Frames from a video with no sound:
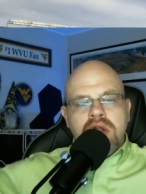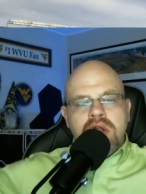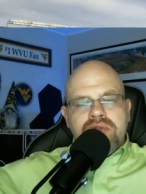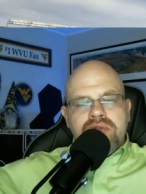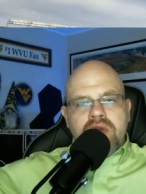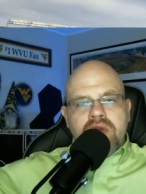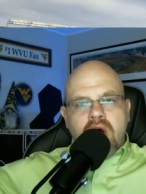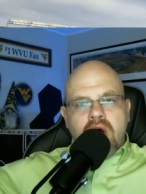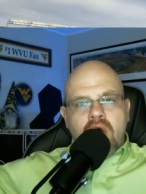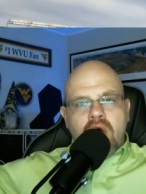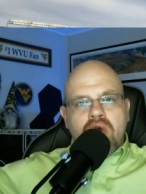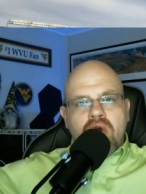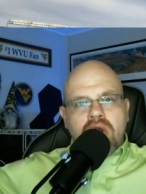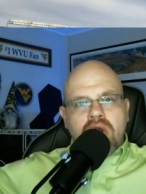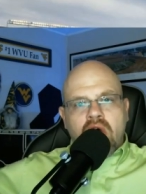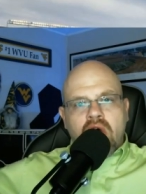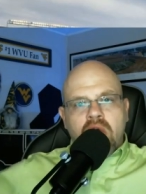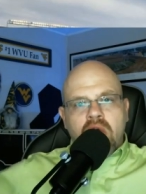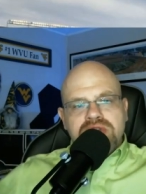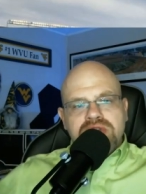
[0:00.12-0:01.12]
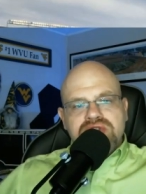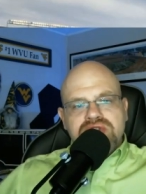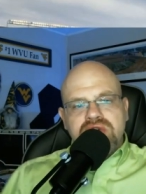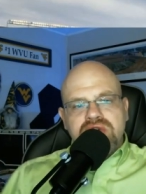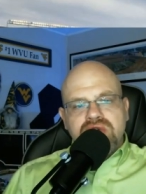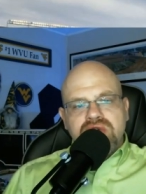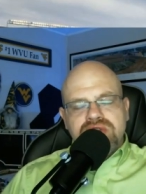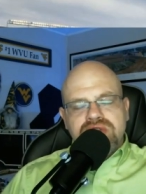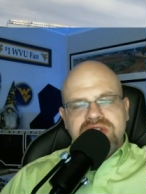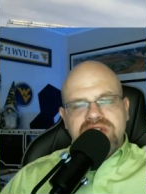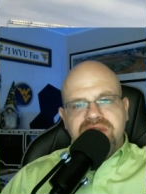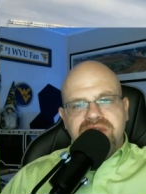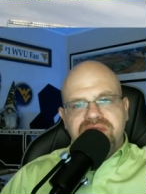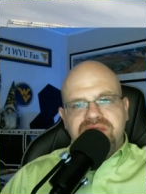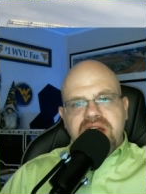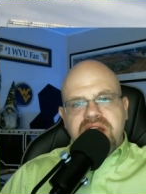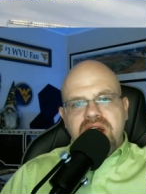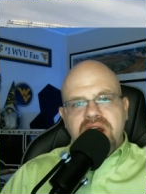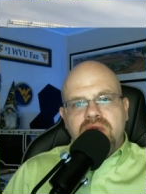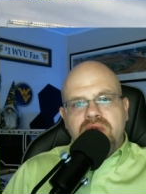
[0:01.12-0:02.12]
The Oklahoma Sooners have
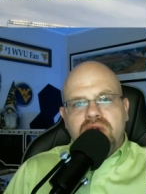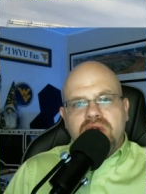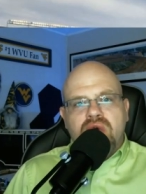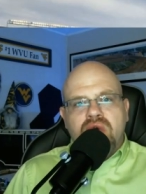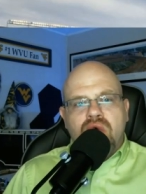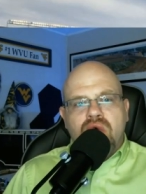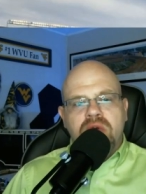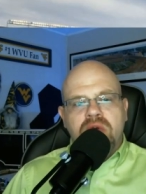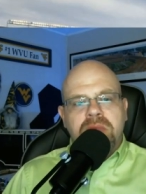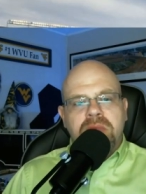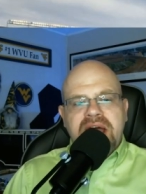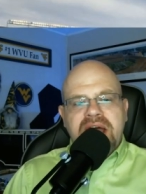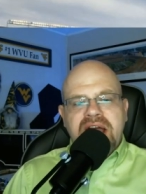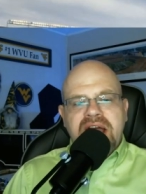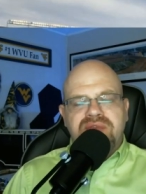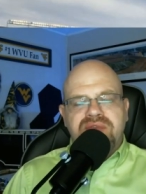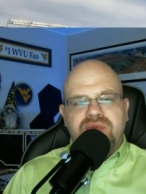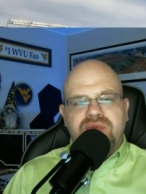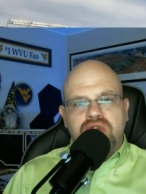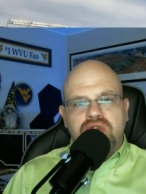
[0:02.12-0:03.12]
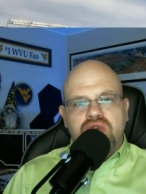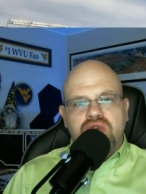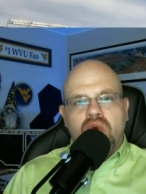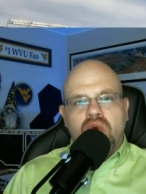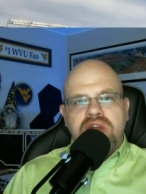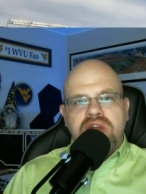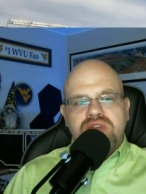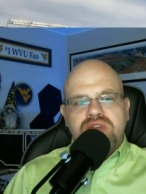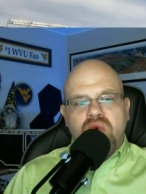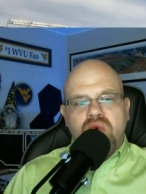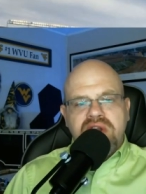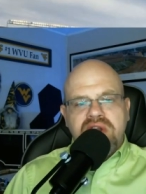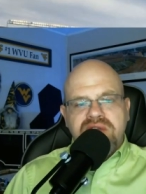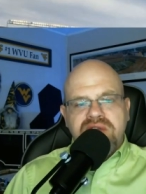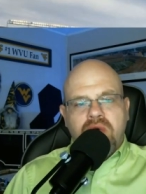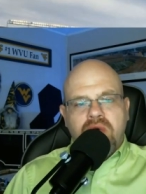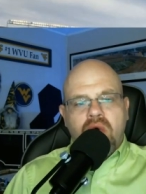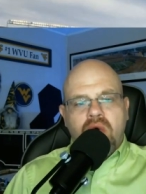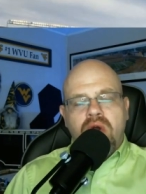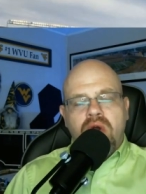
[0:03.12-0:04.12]
found their quarterback for twenty
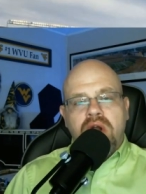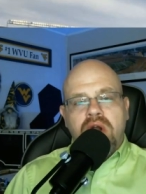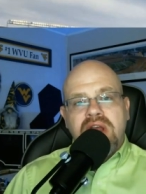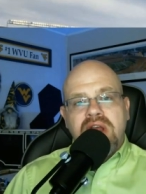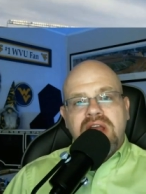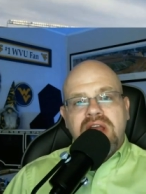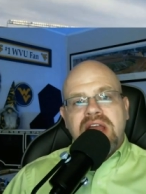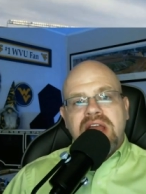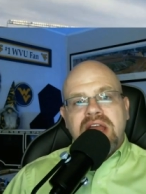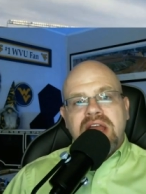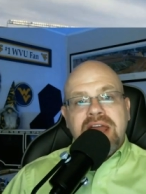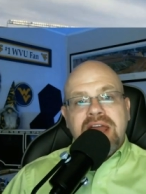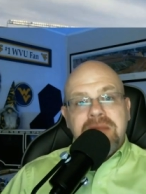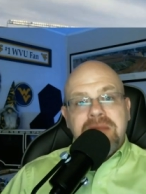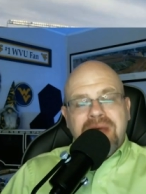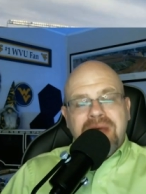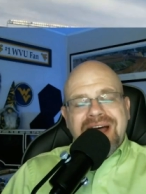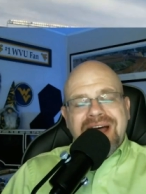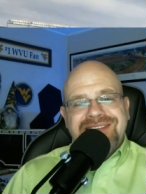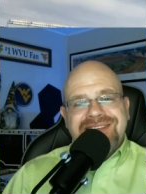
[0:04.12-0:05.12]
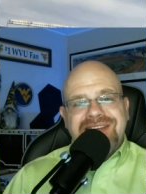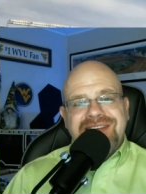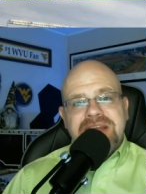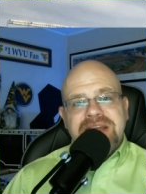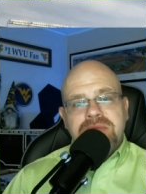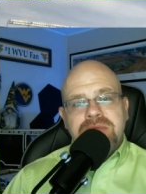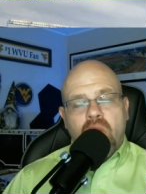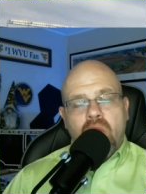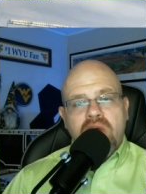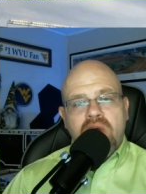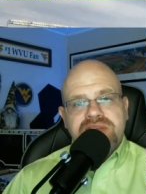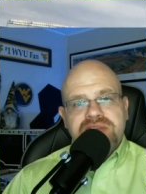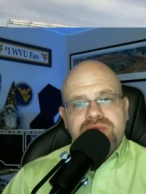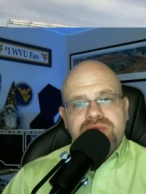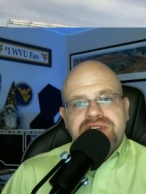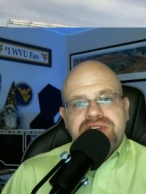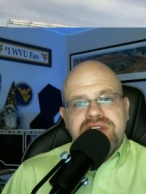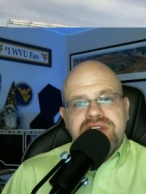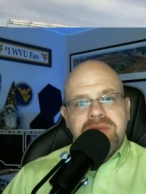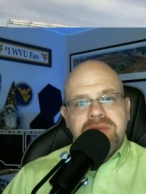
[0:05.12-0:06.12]
twenty-four, and my team, the West
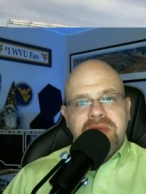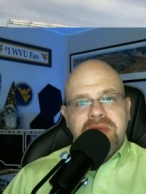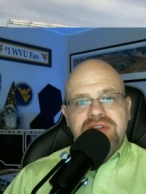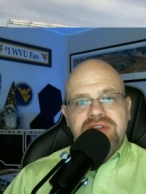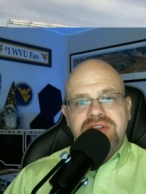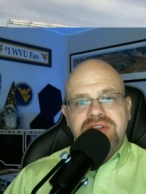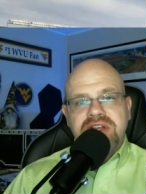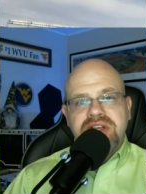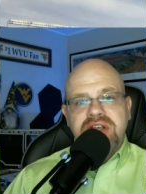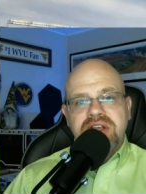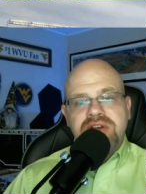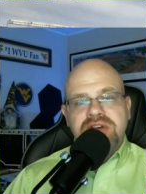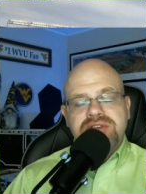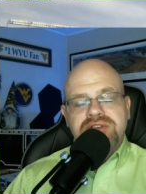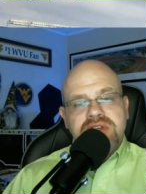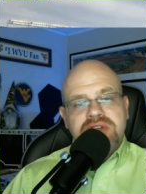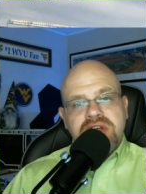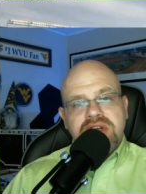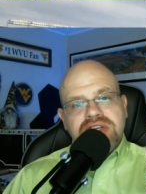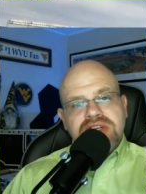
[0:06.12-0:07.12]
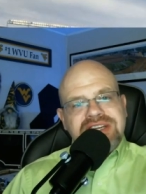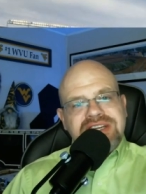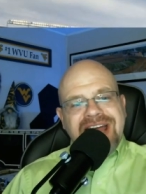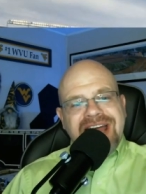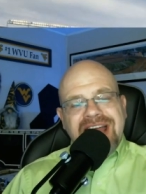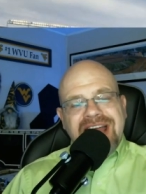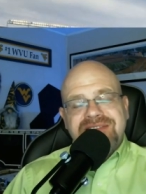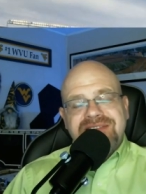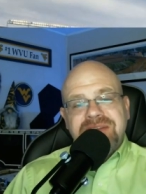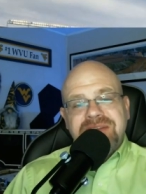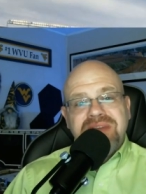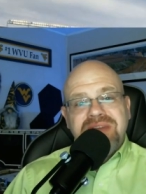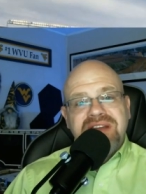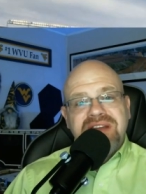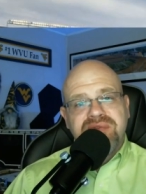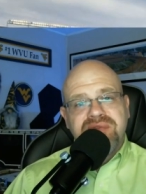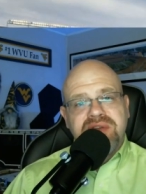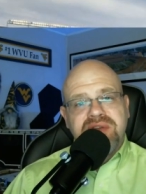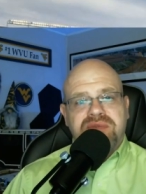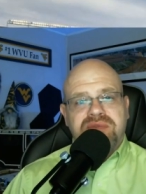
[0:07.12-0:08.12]
Virginia Mountaineers, could actually
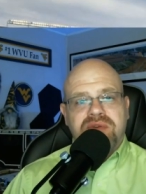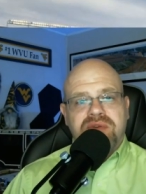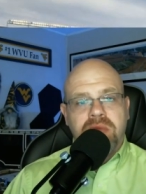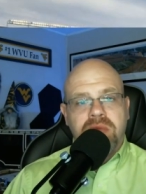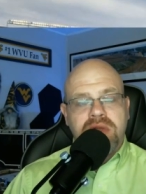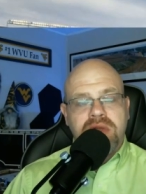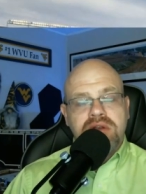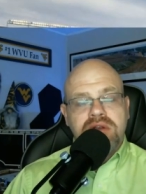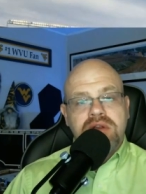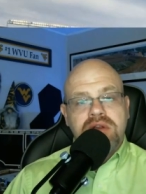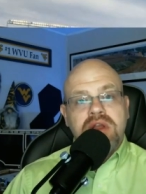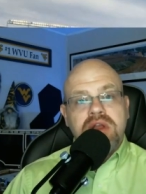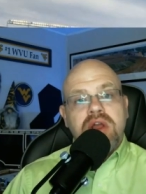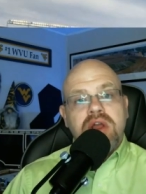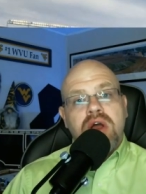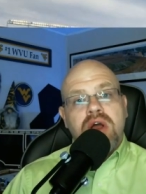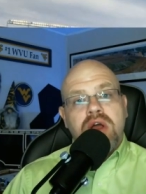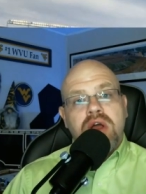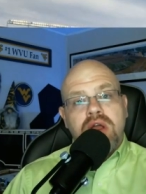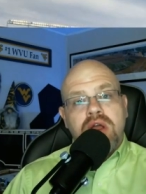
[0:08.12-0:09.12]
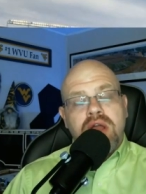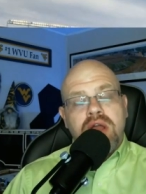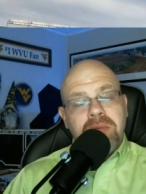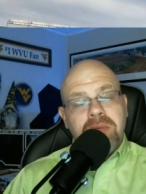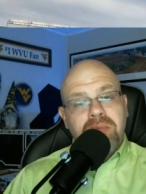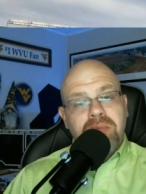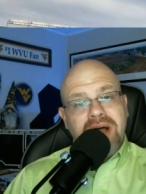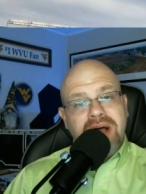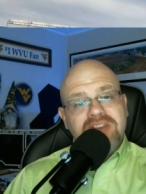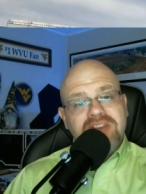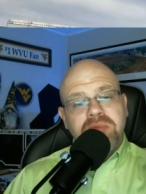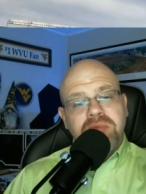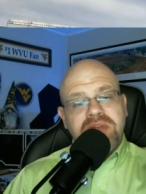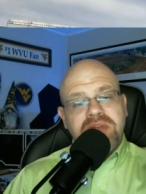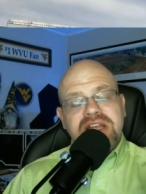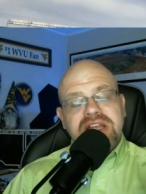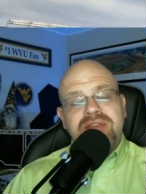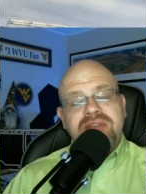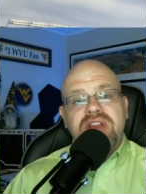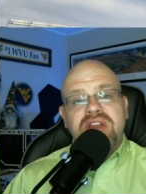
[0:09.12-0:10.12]
benefit from it, and
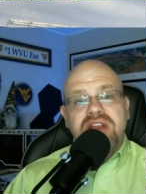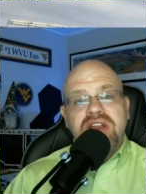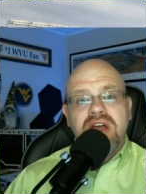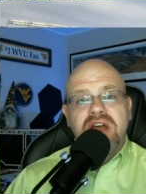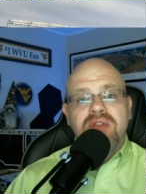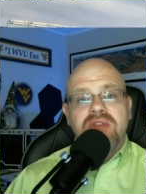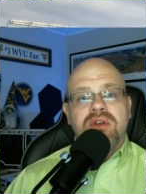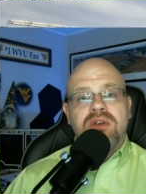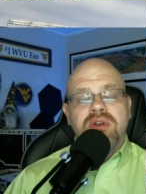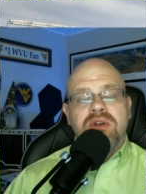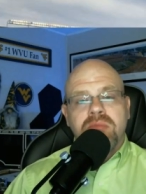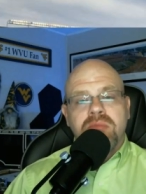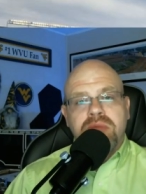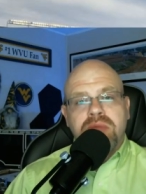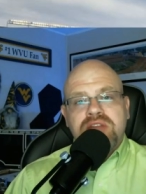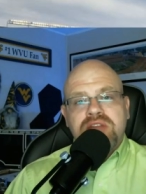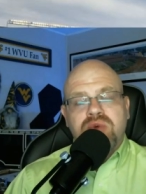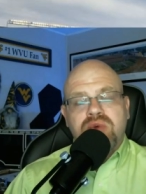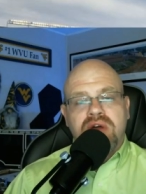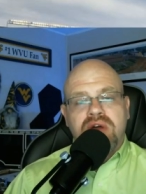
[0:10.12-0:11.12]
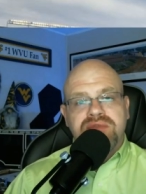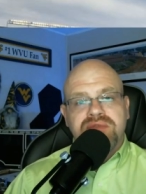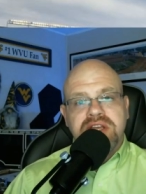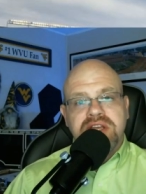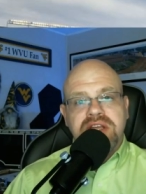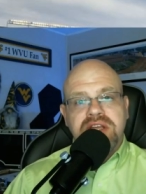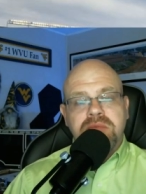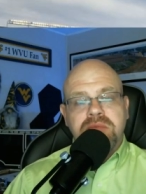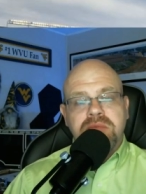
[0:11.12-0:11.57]
possibly even another Big twelve team.